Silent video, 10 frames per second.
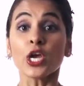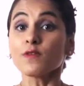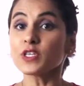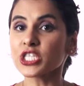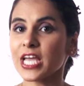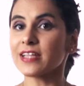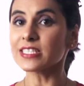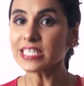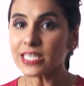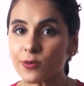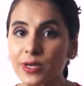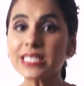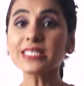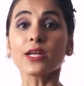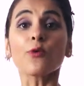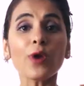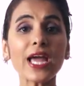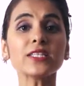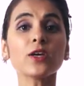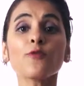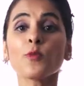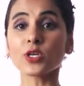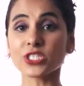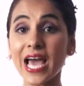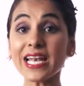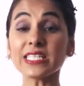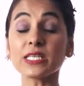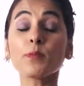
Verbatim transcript: which can decrease the rate of mortality